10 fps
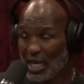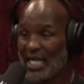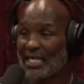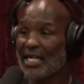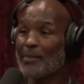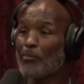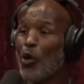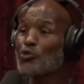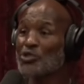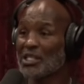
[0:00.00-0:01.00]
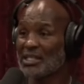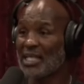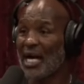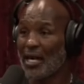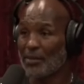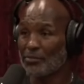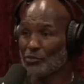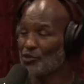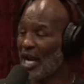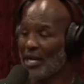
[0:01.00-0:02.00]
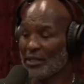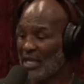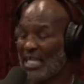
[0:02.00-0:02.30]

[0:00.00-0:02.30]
And then most of the time, you got to